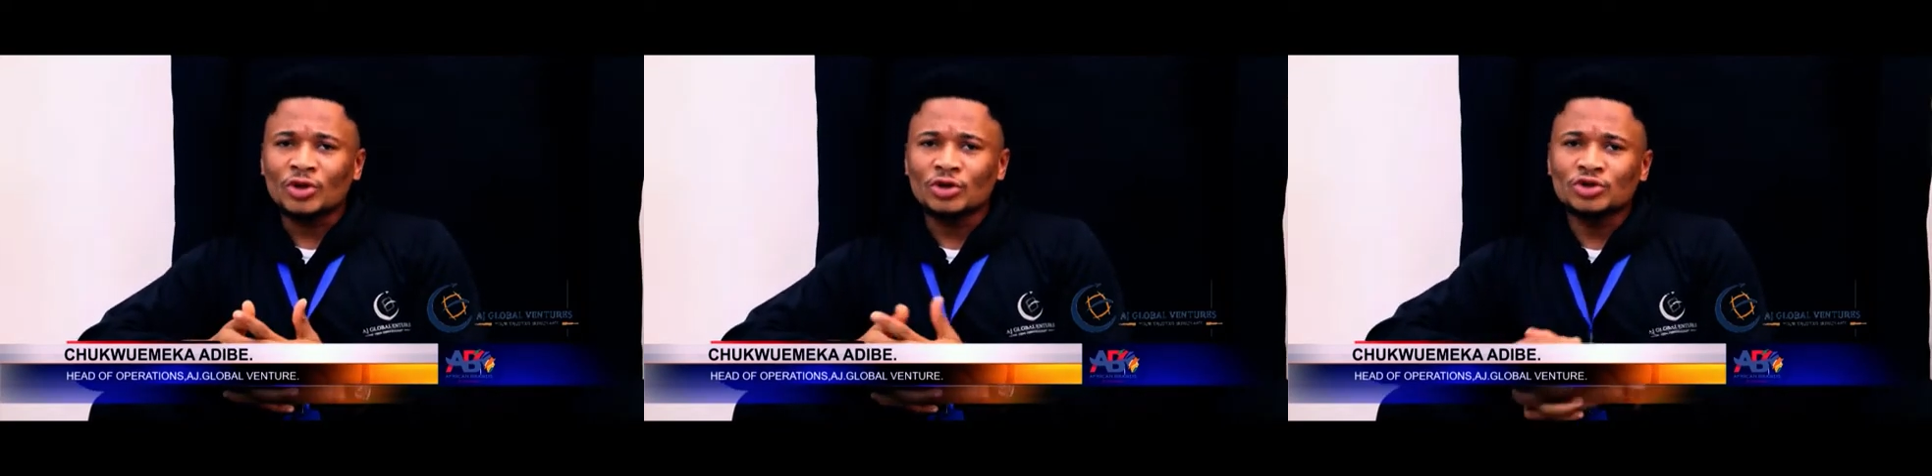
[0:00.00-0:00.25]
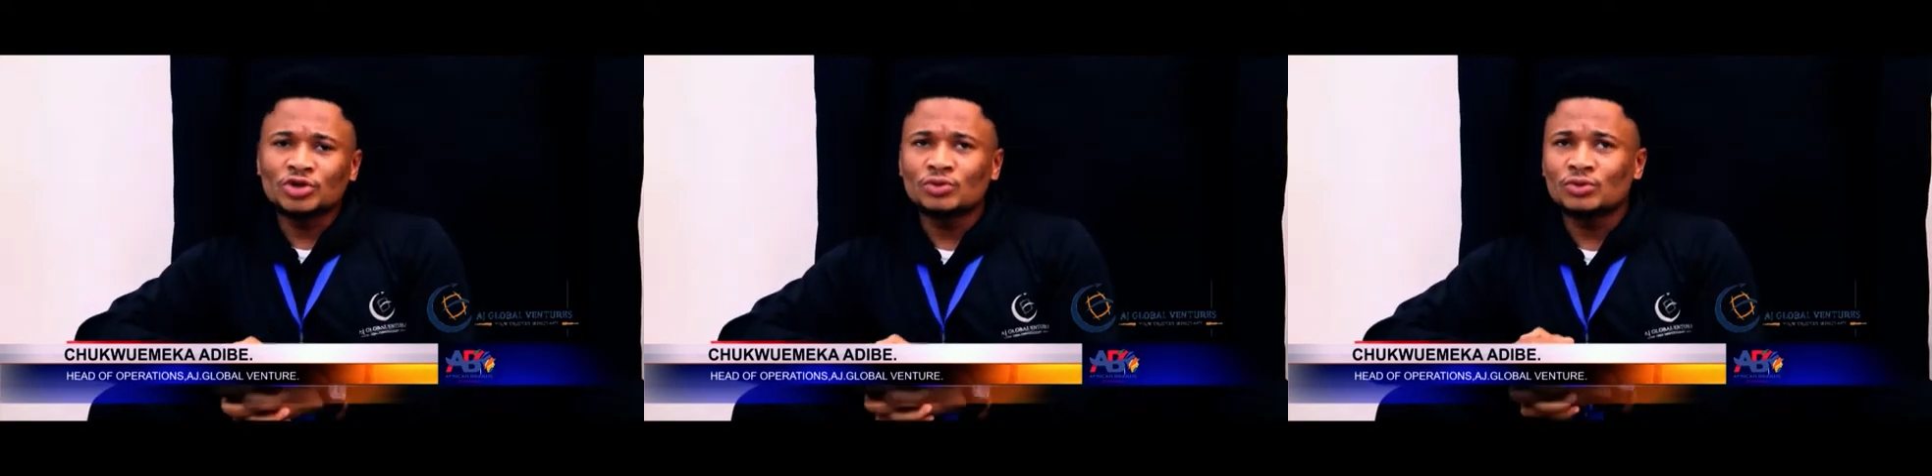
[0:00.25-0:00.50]

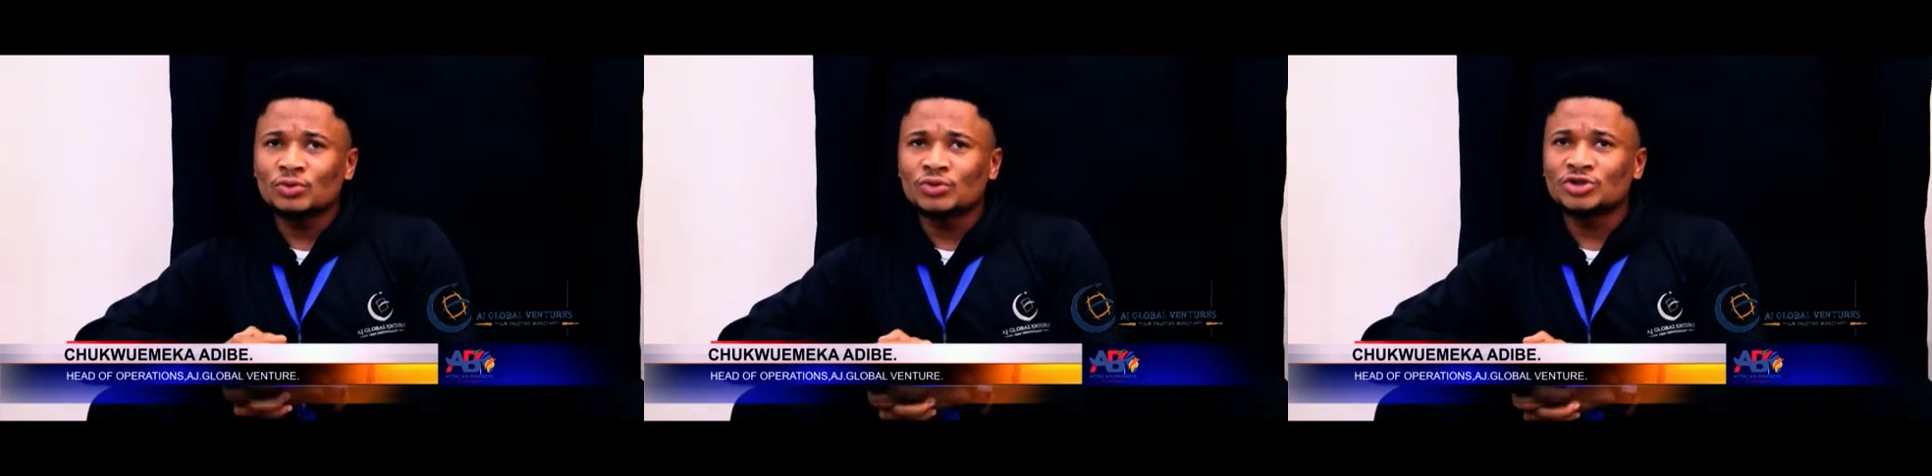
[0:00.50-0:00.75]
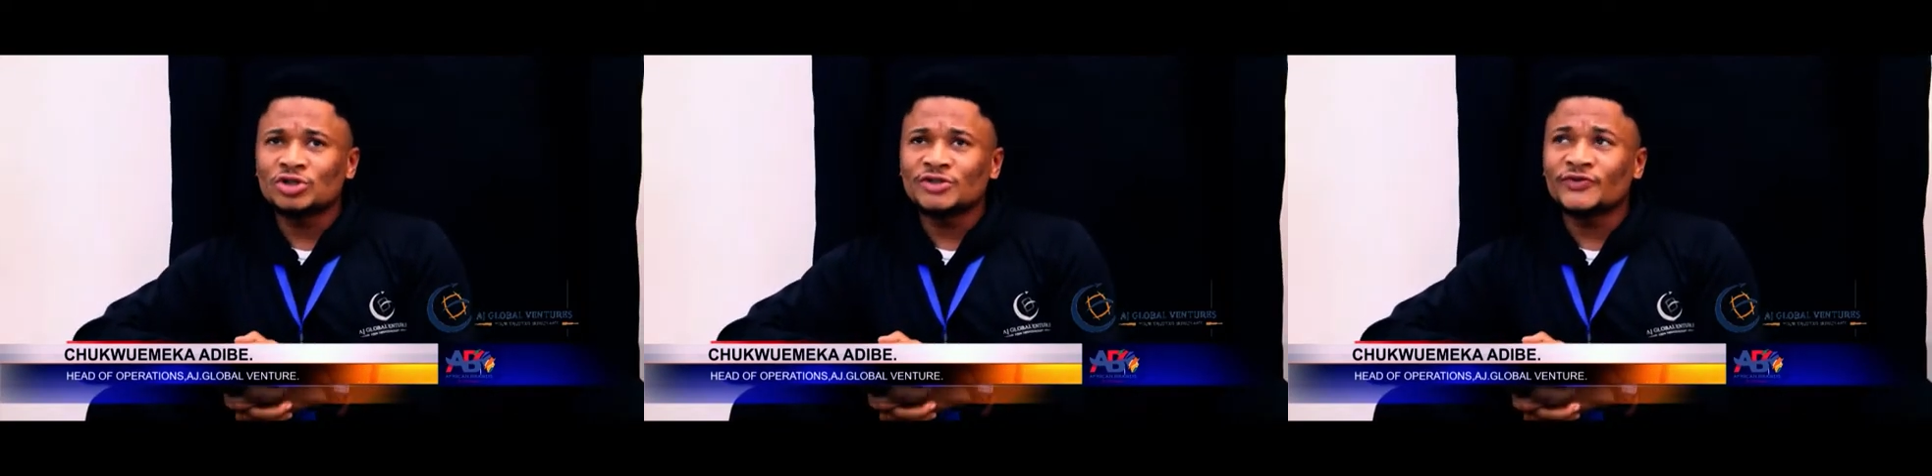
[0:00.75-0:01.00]
So
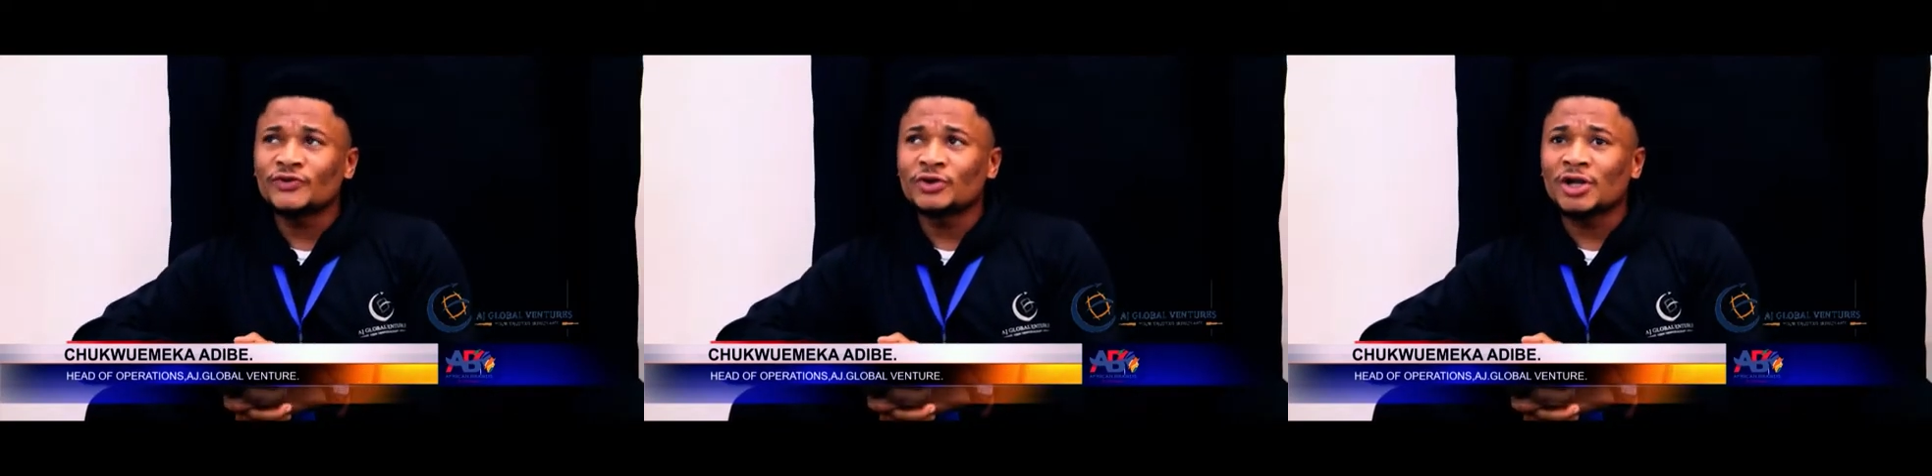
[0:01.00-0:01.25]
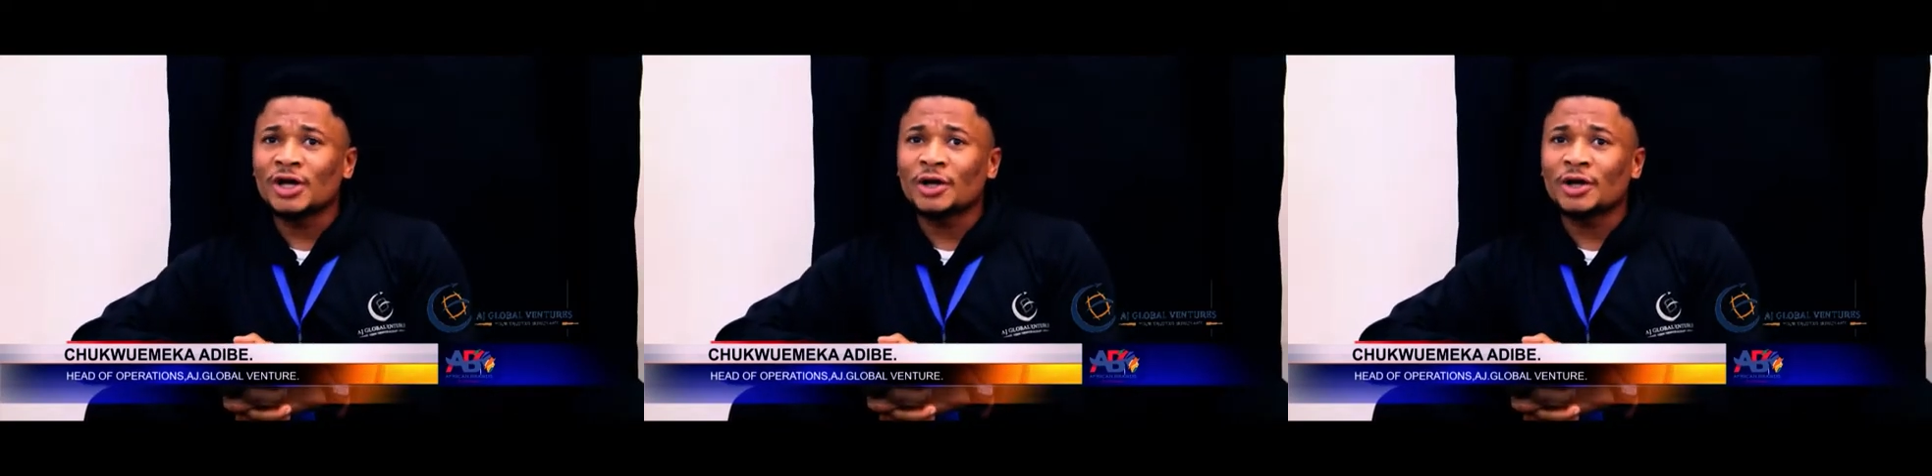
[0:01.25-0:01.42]
we just feel